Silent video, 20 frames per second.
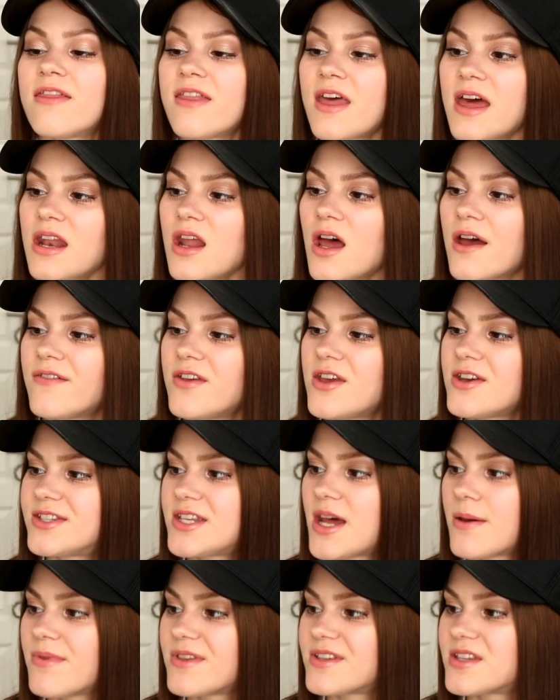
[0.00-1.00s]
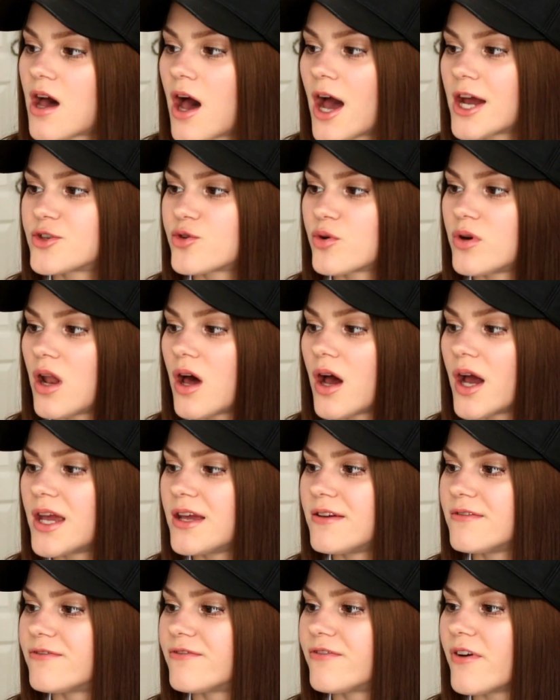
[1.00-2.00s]
Then I've used up this Hydra
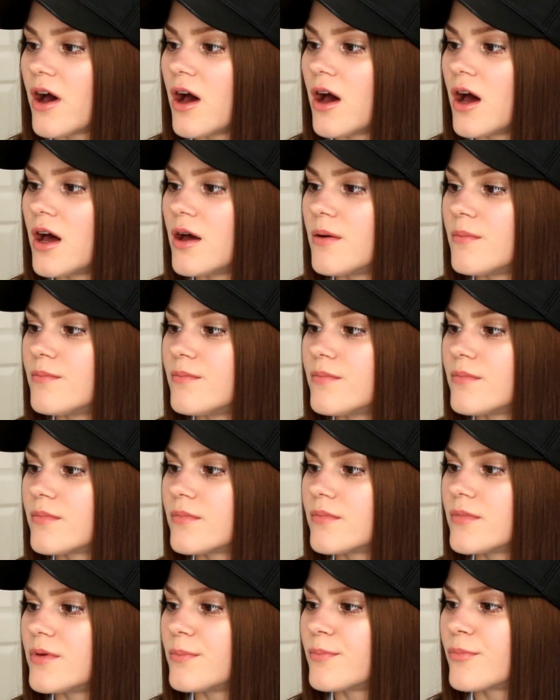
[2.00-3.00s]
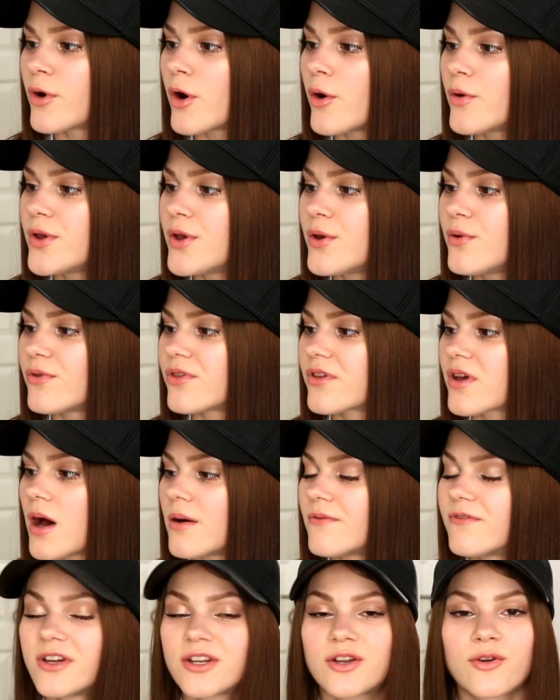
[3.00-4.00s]
Life um, Pro Youth
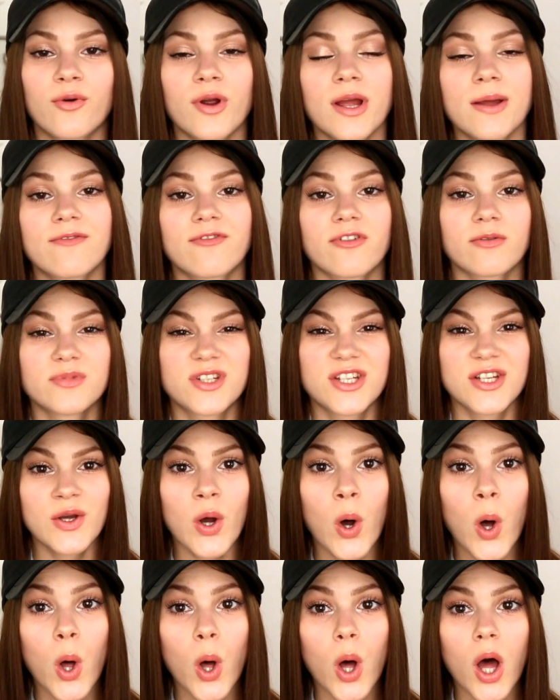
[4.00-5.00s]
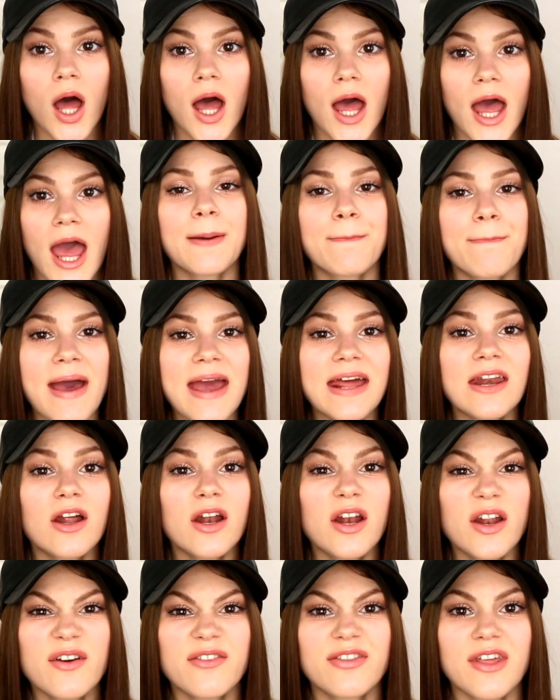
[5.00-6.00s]
Comfort Cream from Dior. It may
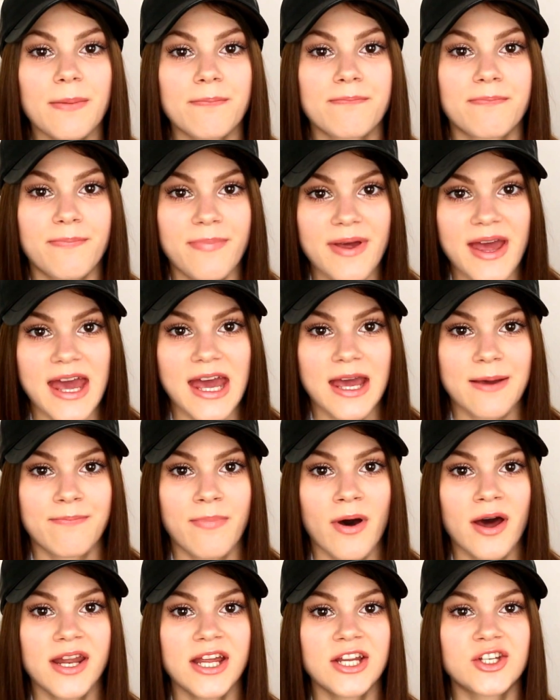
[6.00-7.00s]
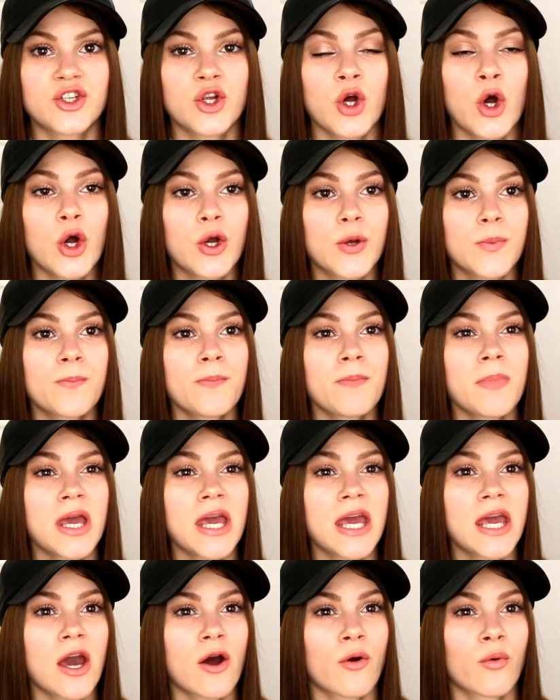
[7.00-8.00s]
not look that big, but it took
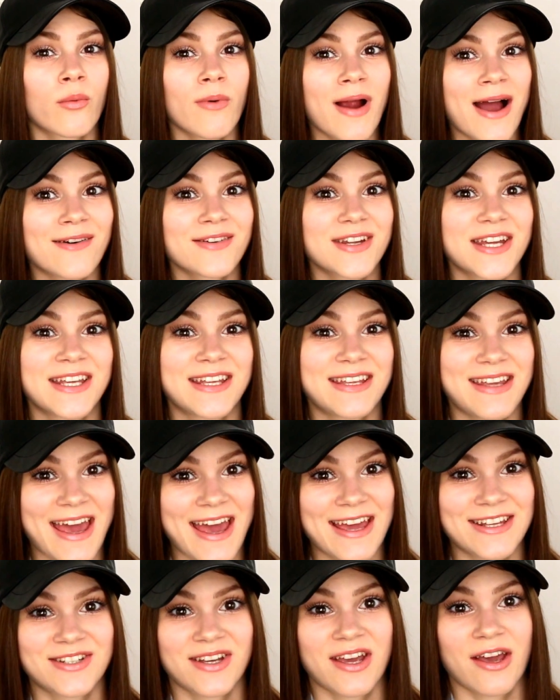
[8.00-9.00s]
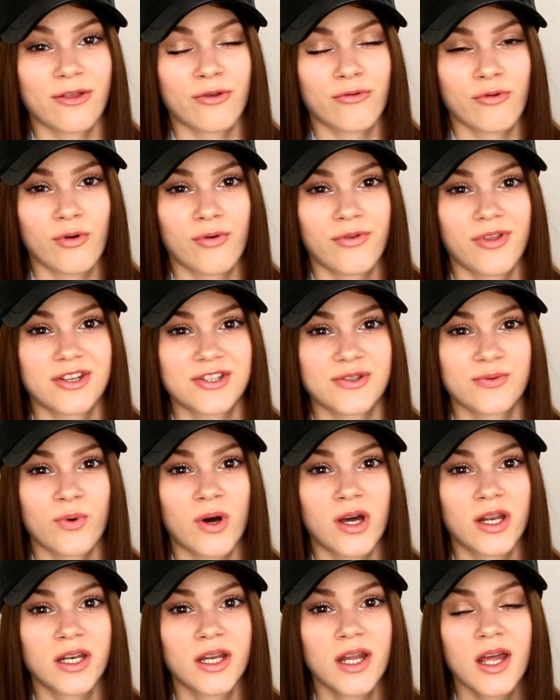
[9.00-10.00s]
me around a year to get through this
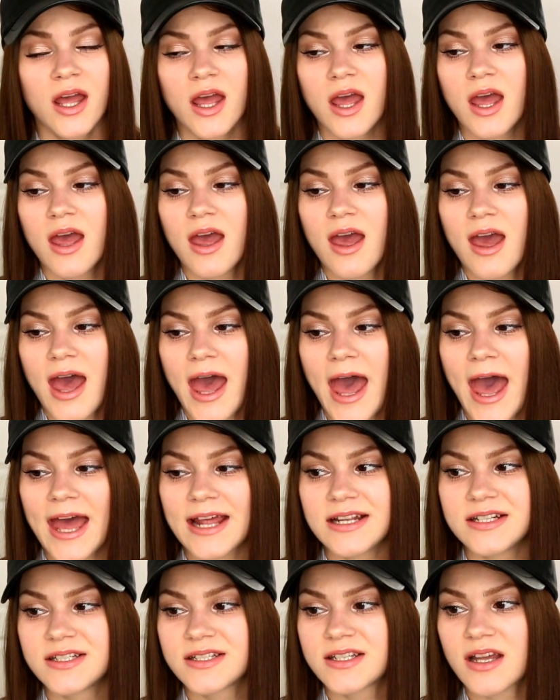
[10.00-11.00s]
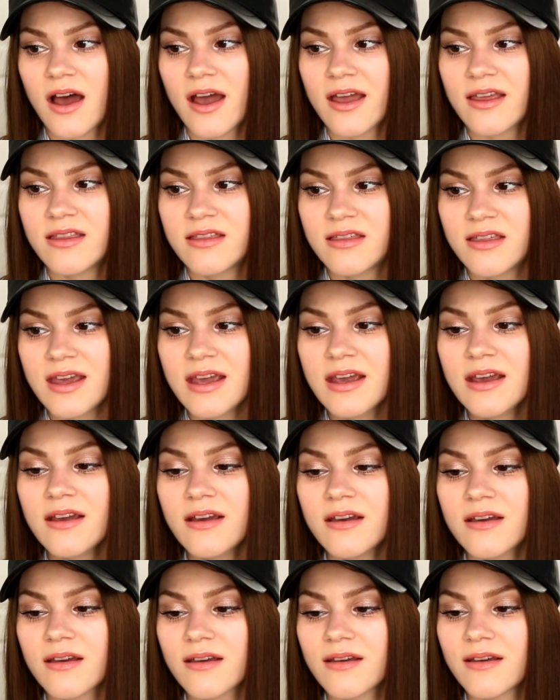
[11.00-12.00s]
one. And I
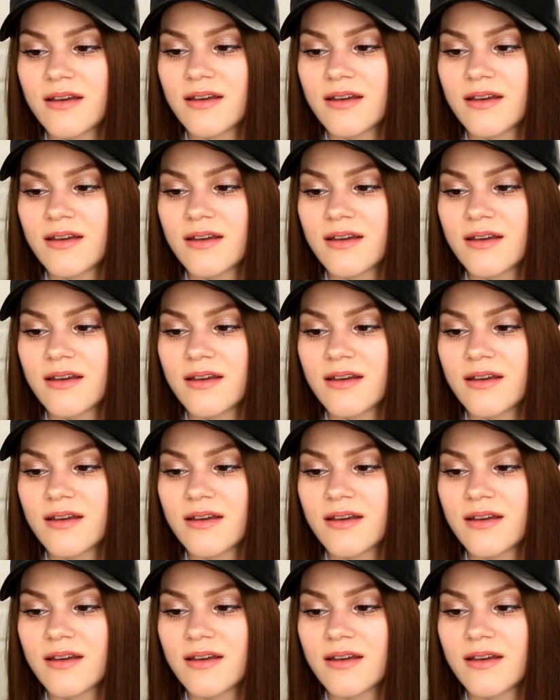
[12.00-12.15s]
think